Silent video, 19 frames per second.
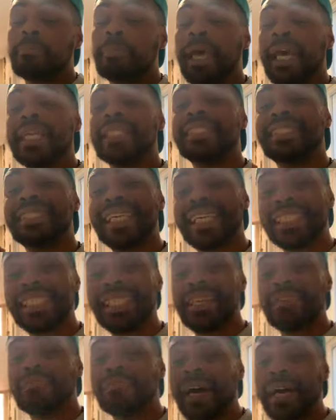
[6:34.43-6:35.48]
Pay
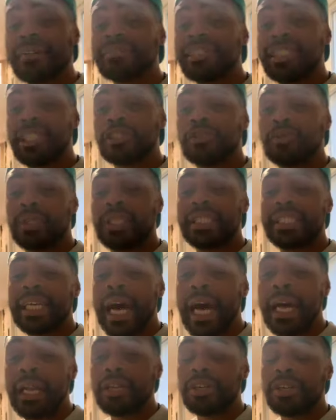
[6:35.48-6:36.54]
65 cents on the
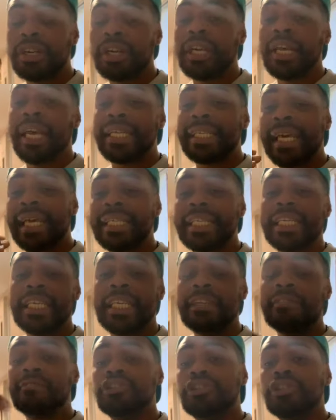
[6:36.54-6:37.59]
dollar, and that
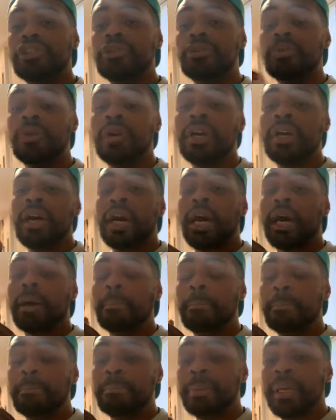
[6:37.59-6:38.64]
leaves you a
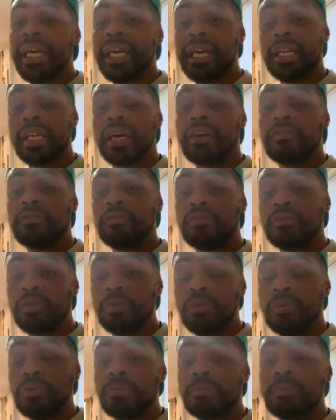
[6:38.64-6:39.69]
big enough
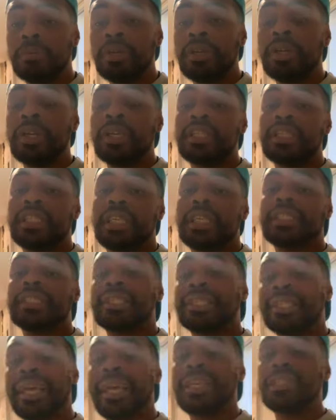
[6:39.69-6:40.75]
room just in
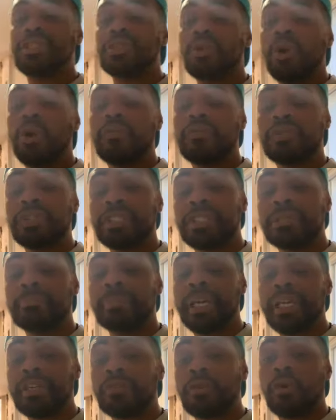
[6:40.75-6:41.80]
case you
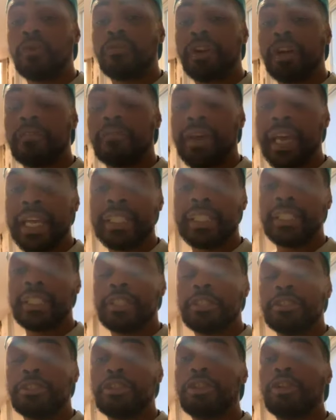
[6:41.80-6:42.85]
overspend on
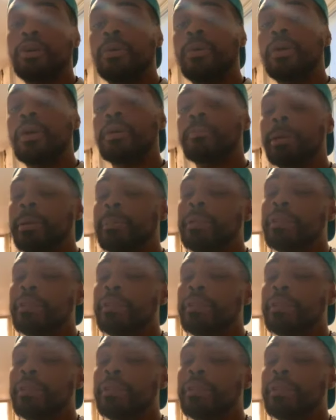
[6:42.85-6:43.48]
renovations, or maybe the